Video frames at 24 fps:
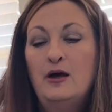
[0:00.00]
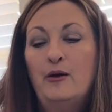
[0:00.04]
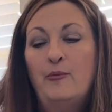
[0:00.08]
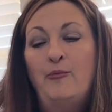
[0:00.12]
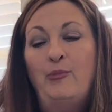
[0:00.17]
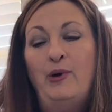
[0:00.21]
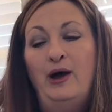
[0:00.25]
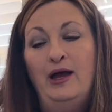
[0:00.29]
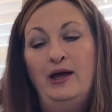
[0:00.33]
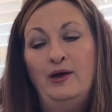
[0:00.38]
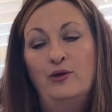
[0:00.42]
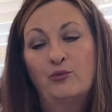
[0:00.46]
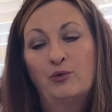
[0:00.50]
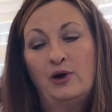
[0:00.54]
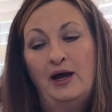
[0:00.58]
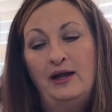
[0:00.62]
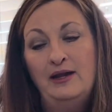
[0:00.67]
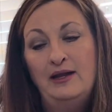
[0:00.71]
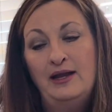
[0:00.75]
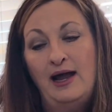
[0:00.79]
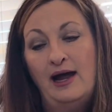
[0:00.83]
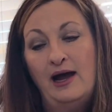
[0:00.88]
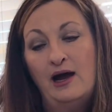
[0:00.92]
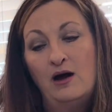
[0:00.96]
But right
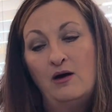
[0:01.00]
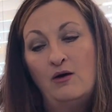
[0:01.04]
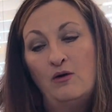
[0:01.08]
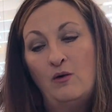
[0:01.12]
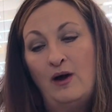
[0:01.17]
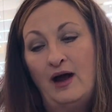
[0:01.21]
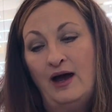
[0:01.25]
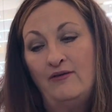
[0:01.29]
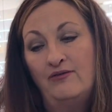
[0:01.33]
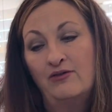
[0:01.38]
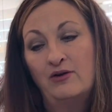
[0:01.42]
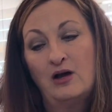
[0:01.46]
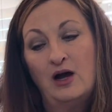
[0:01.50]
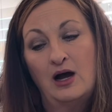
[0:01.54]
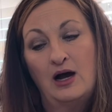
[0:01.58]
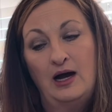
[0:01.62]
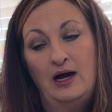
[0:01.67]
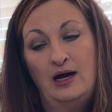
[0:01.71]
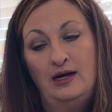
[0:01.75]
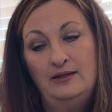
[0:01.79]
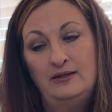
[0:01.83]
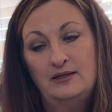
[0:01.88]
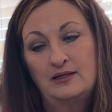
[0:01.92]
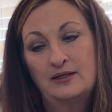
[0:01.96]
now I've
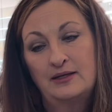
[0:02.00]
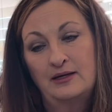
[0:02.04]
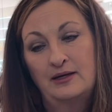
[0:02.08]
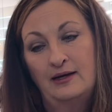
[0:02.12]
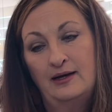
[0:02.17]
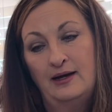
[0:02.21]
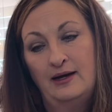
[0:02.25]
got